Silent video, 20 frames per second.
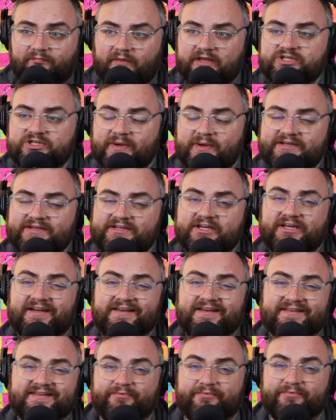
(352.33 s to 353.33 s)
So I took it a
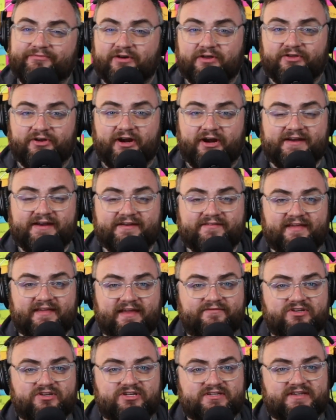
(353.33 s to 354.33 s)
step further. Instead
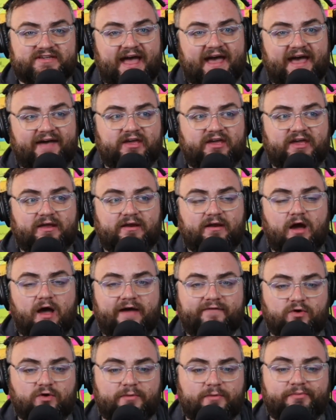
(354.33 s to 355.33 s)
of just having
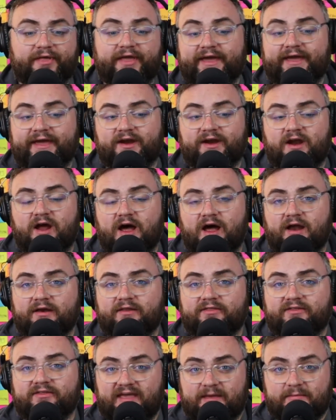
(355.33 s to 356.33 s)
everyone play it on
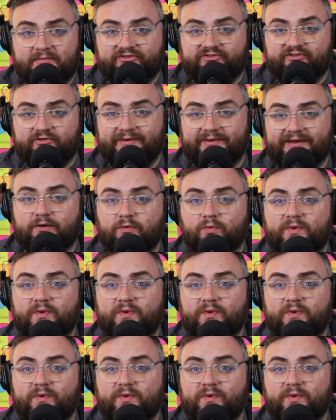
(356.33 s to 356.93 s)
the same instrument,